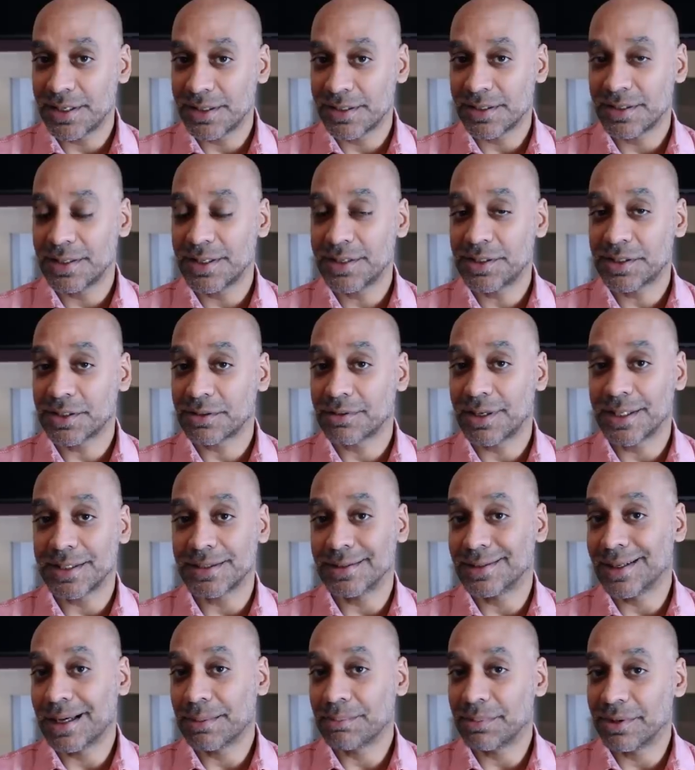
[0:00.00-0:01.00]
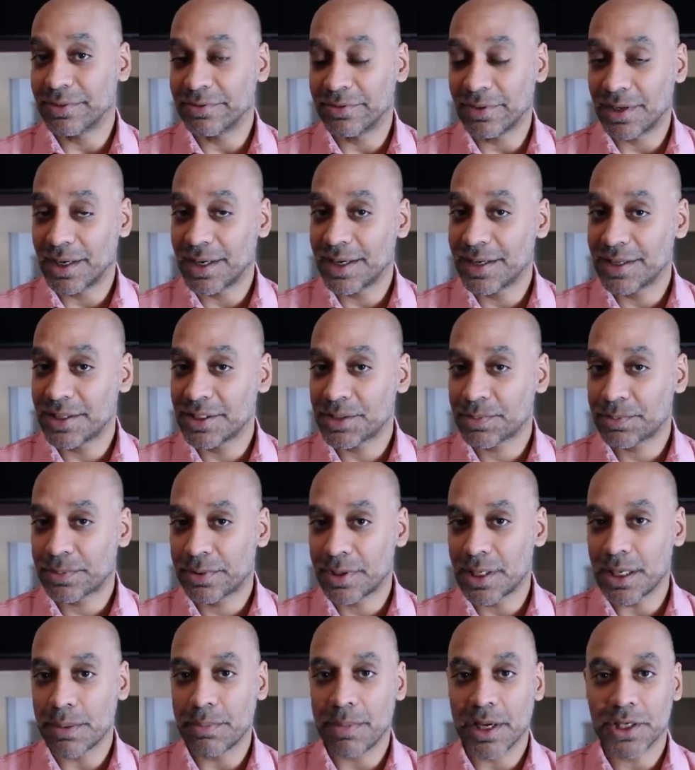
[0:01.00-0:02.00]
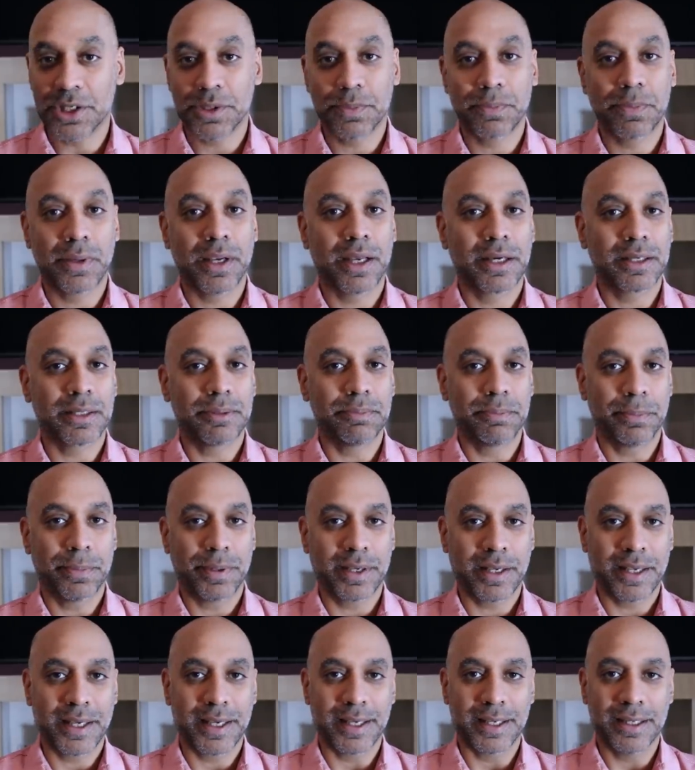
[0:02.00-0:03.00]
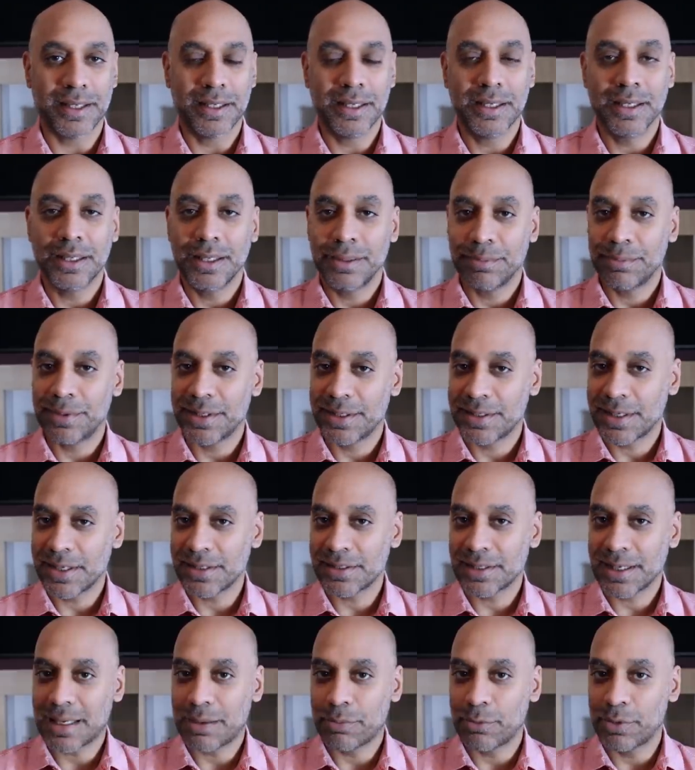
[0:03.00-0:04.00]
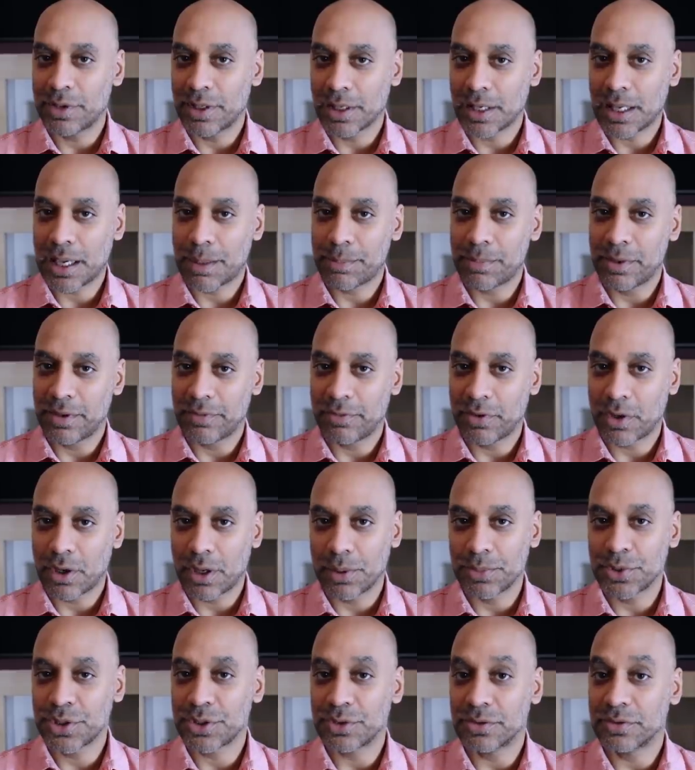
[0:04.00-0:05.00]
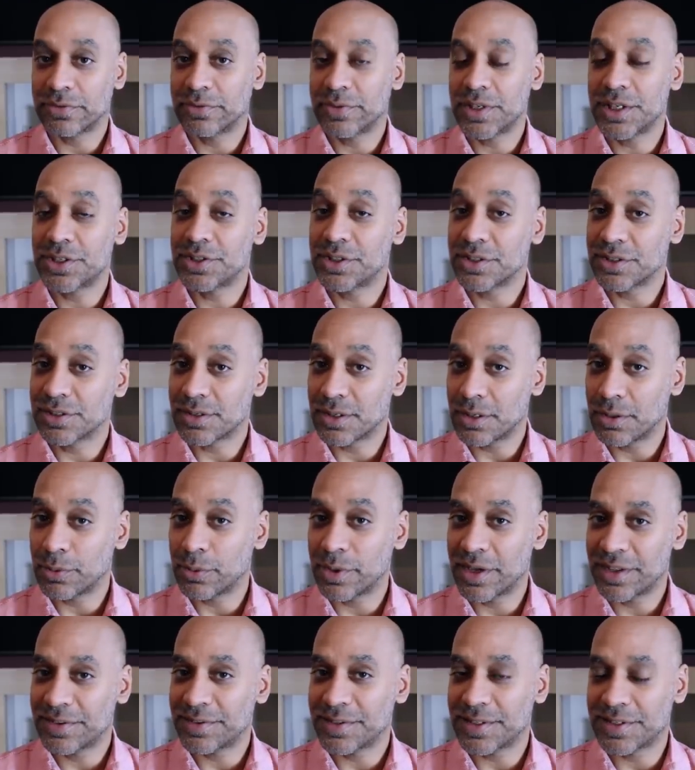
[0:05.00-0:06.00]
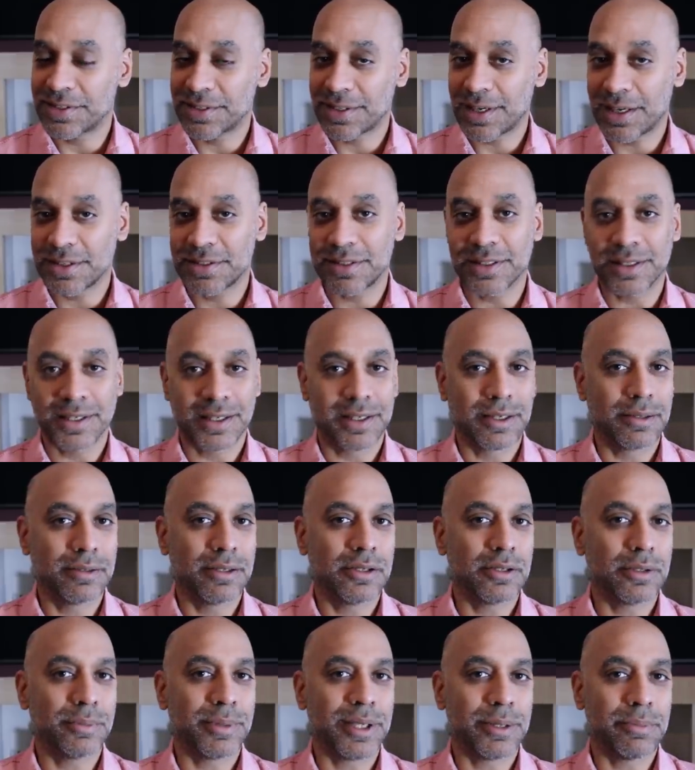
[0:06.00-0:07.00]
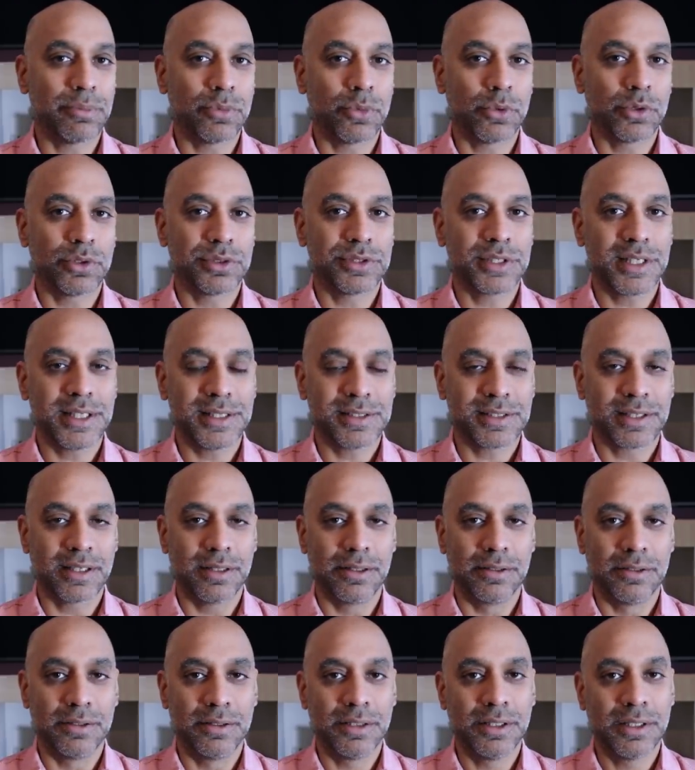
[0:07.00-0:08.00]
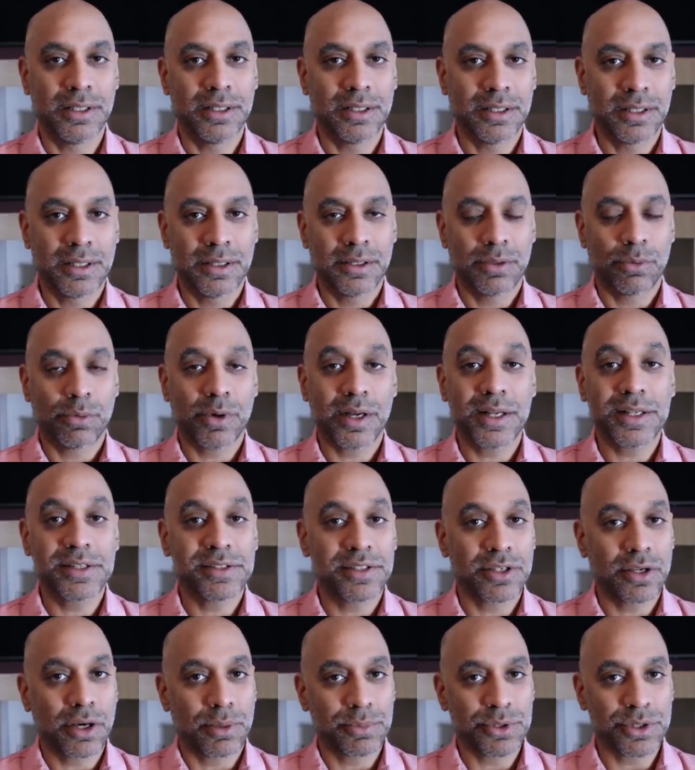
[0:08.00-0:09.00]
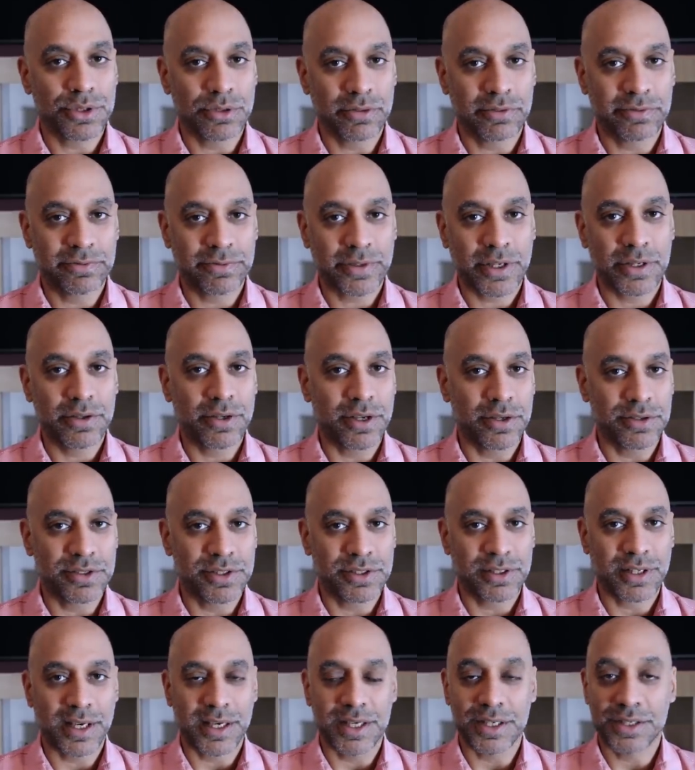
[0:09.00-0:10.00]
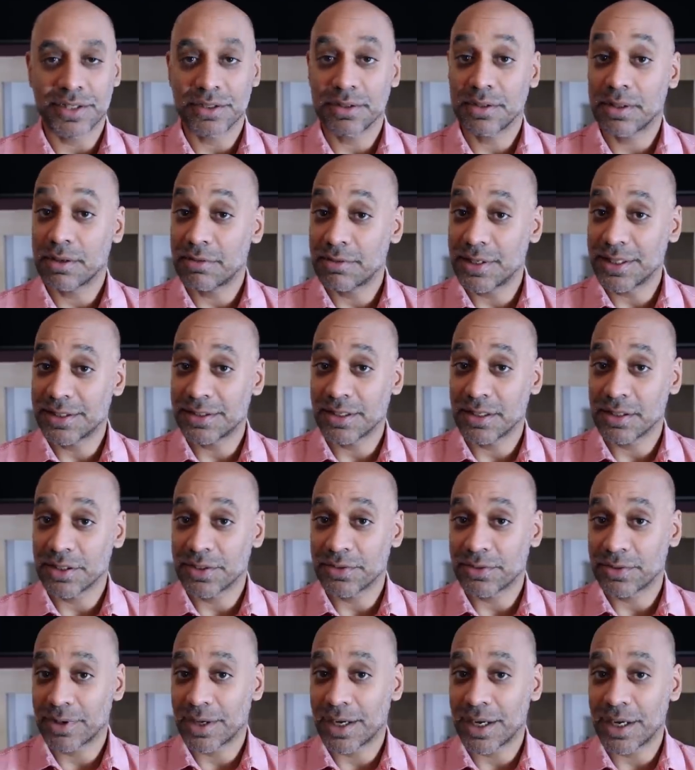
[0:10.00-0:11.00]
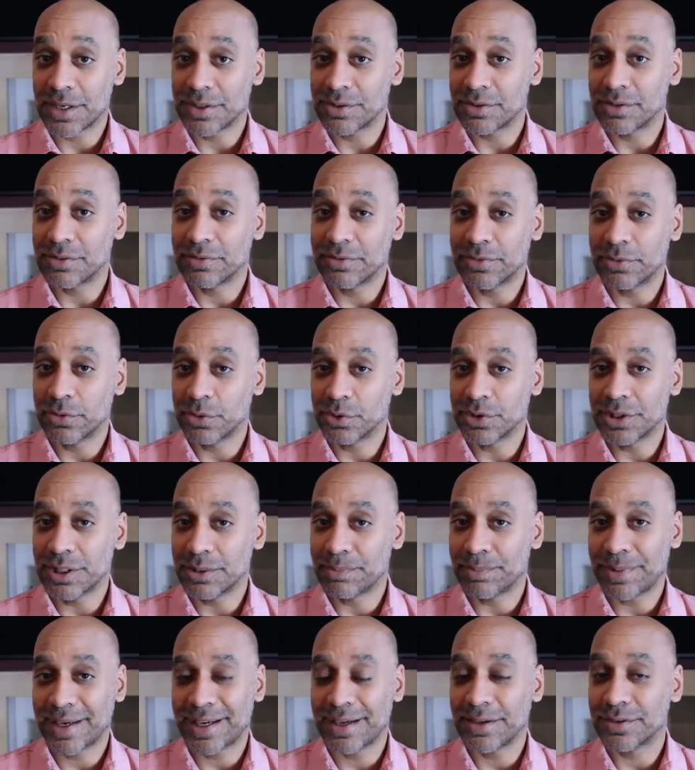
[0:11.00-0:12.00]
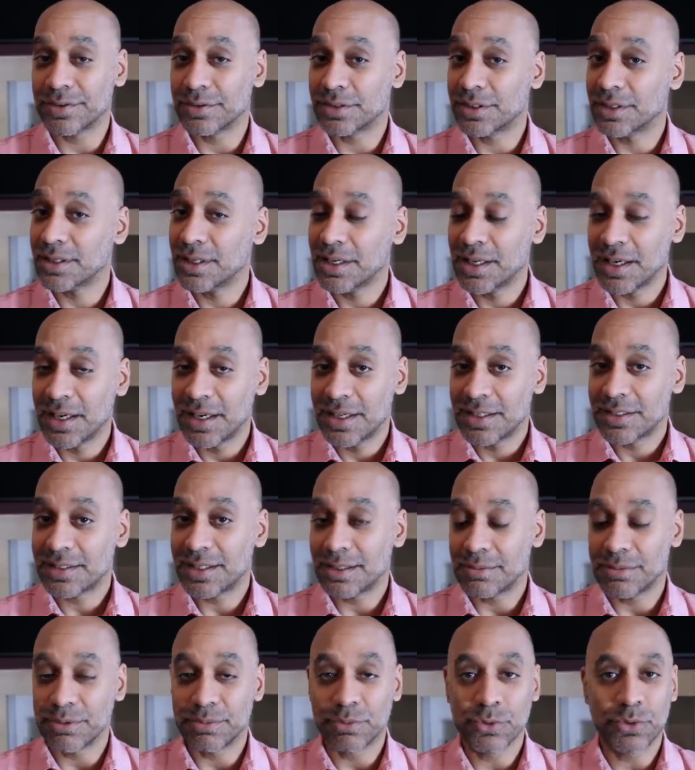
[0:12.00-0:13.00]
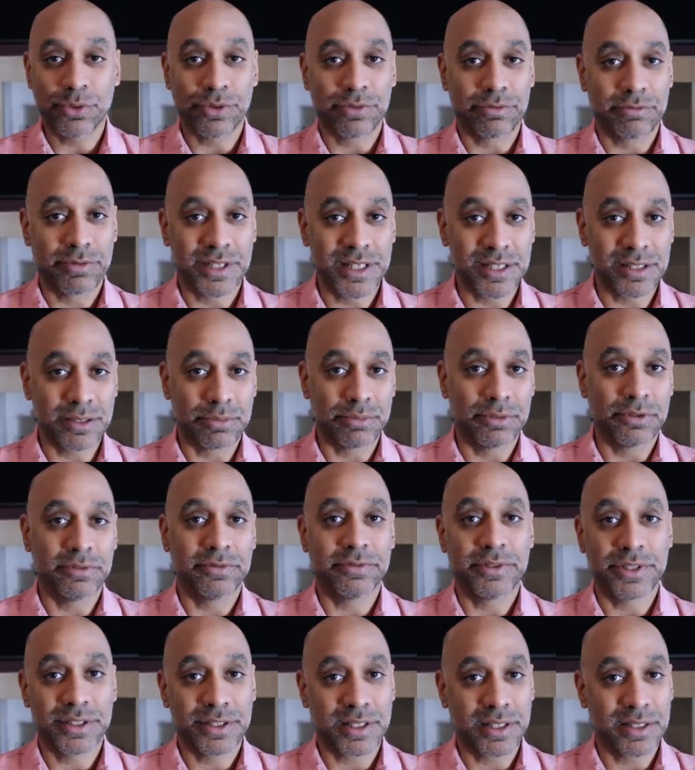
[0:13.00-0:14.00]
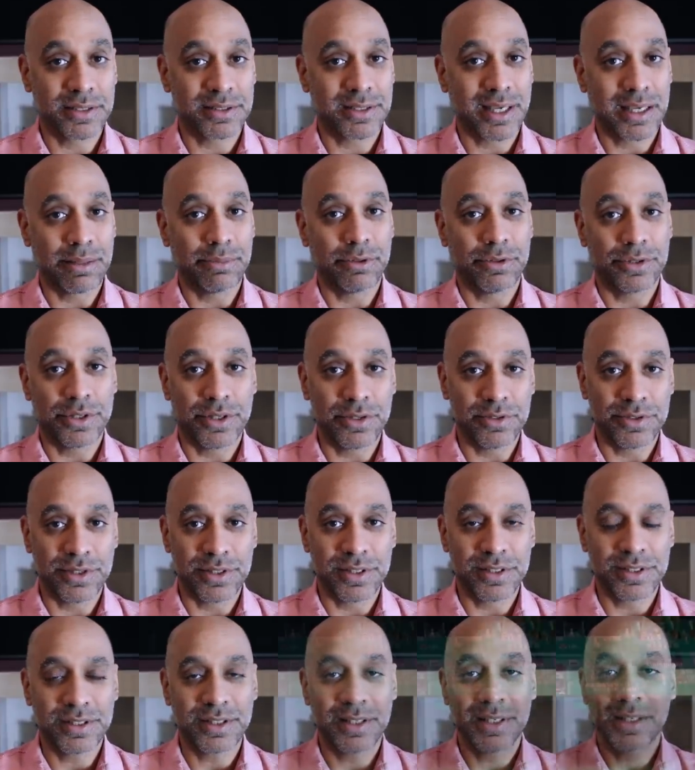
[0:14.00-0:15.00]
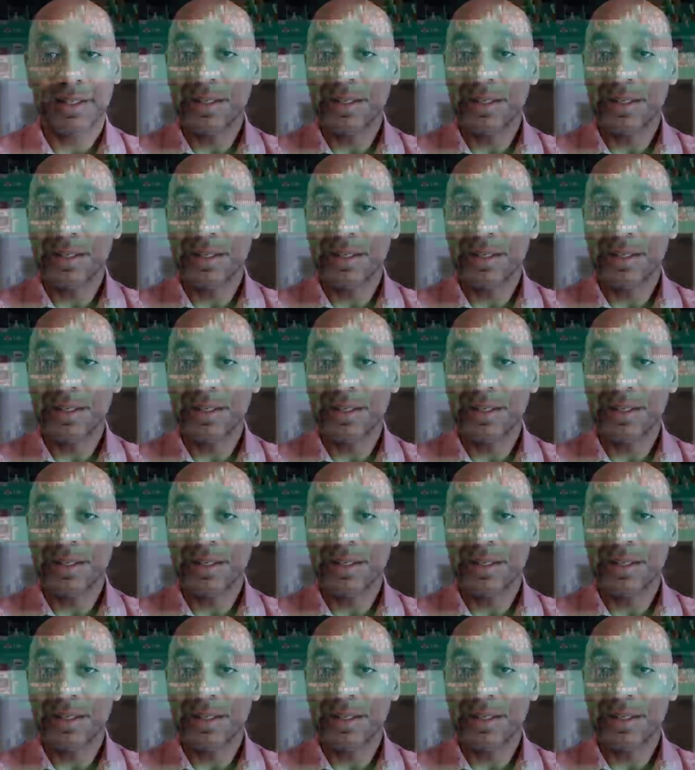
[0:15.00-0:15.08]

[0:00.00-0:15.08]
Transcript: is an integrated amplifier and it's pretty much plug and play, but it does come with a couple of optional features that are worth discussing in a little bit more detail. One is the optional phono stage that retails for £140. Seems more than reasonable for turntable users.